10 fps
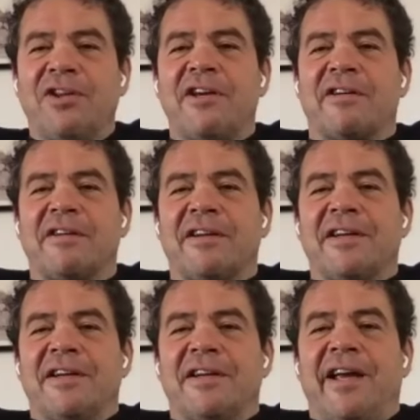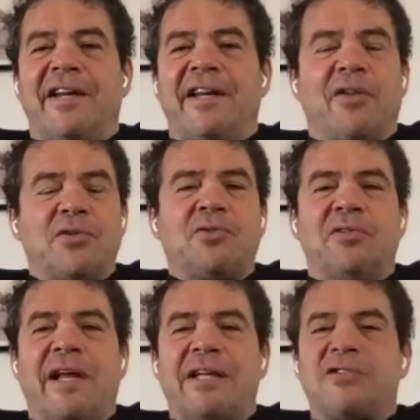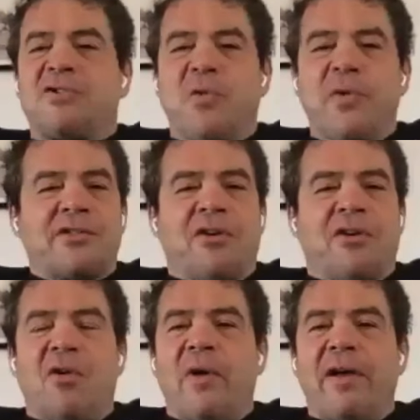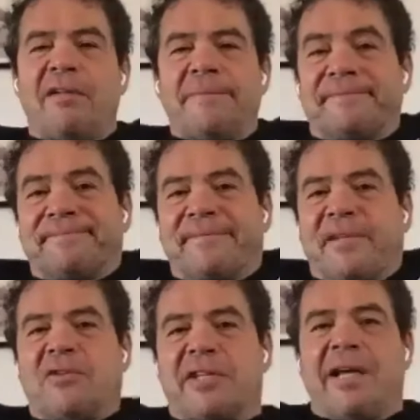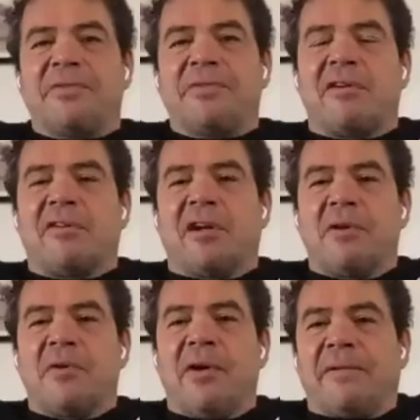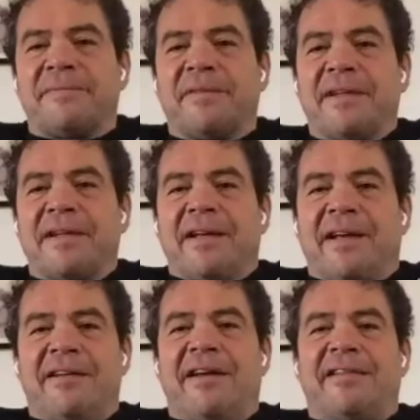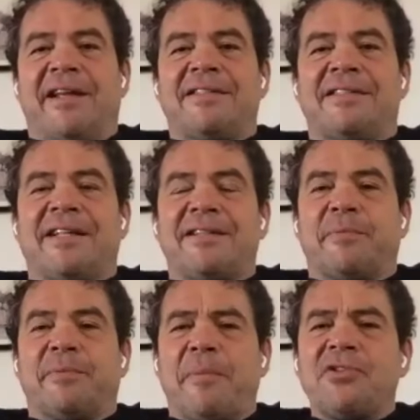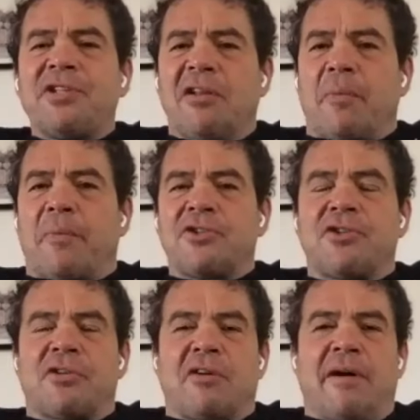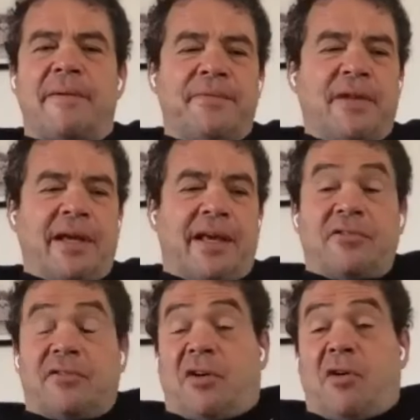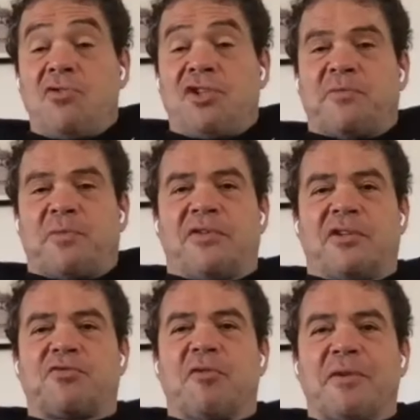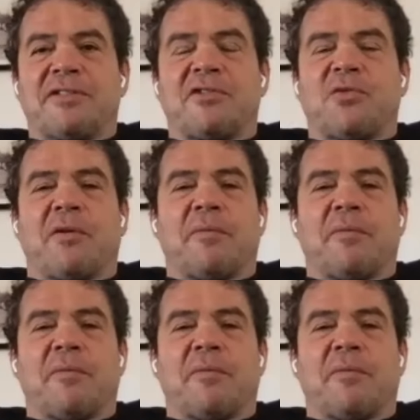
and if those two last two weeks don't go well your times are not going to be well yeah. and uh, that's that that puts a lot of pressure um i guess on the coaches but on the swimmers as well